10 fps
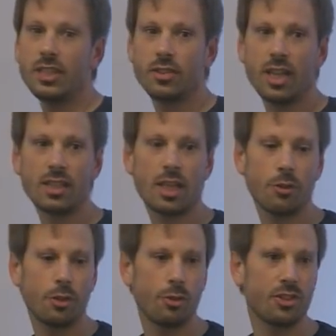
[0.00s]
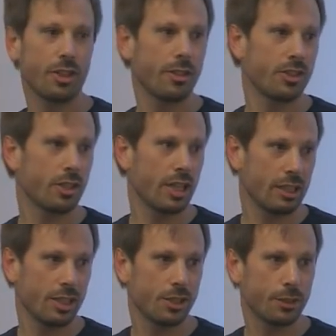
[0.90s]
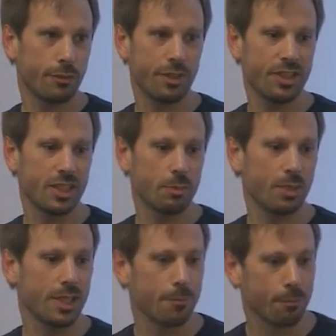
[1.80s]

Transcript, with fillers: So that's how you do asynchronous calculations for the DSP